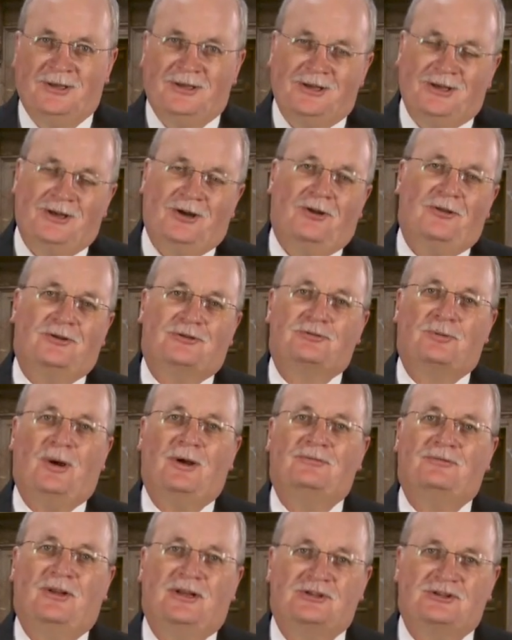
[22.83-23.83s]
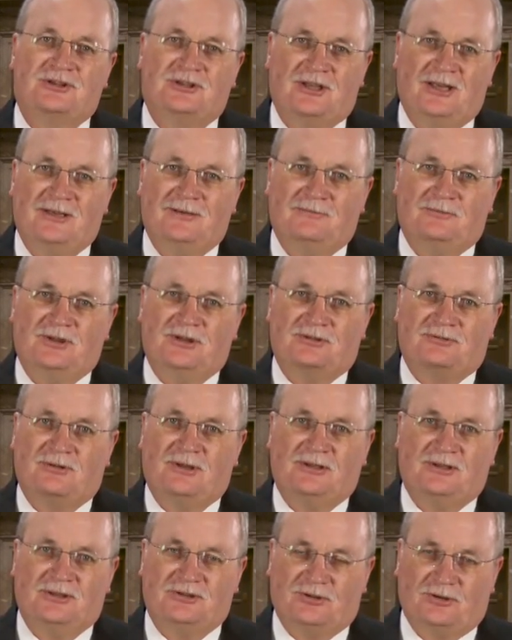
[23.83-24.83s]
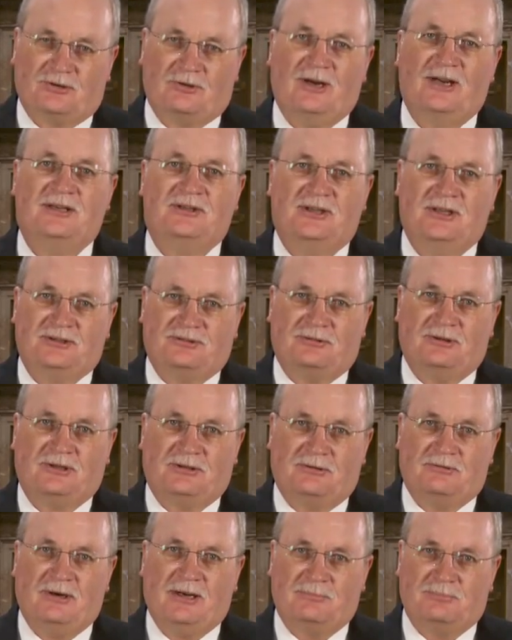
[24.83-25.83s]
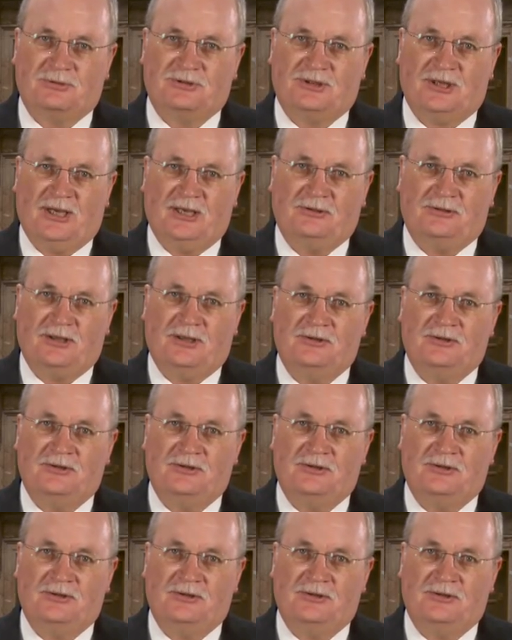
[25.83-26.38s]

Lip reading: You know, the 12th Legislative District is a great district to represent,